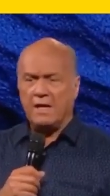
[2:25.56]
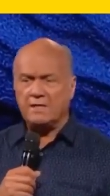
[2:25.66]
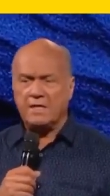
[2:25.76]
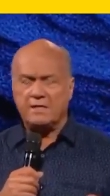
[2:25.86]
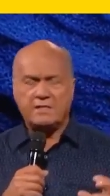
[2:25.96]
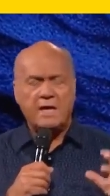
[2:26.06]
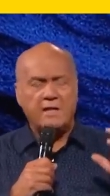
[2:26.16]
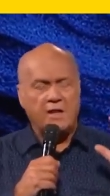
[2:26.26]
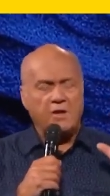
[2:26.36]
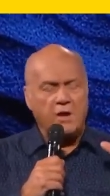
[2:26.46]
It's
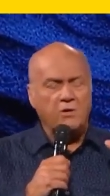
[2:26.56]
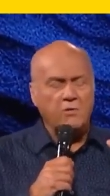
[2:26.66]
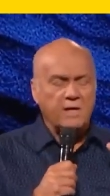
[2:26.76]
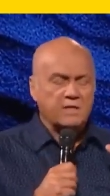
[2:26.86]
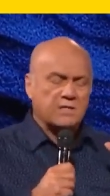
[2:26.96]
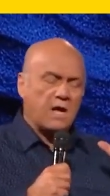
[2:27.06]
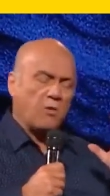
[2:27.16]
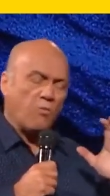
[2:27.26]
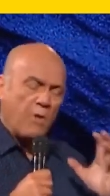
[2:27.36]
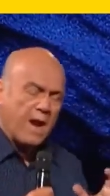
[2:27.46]
saying that not only is
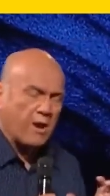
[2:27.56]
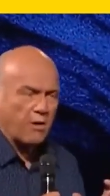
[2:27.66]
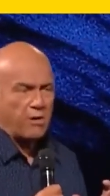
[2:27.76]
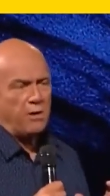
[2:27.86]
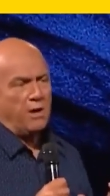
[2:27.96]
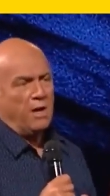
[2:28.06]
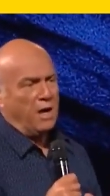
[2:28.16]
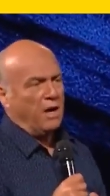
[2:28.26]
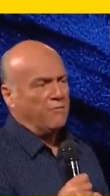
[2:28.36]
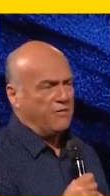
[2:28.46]
God aware
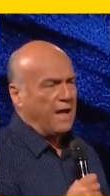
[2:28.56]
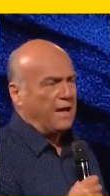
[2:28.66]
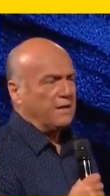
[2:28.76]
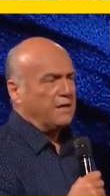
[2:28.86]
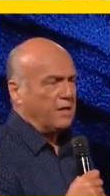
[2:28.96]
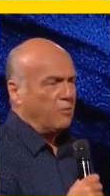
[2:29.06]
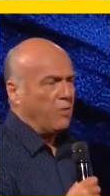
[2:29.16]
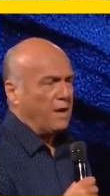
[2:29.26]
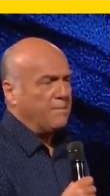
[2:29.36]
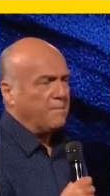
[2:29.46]
of that little
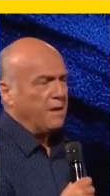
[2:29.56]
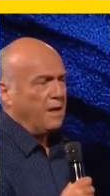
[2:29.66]
one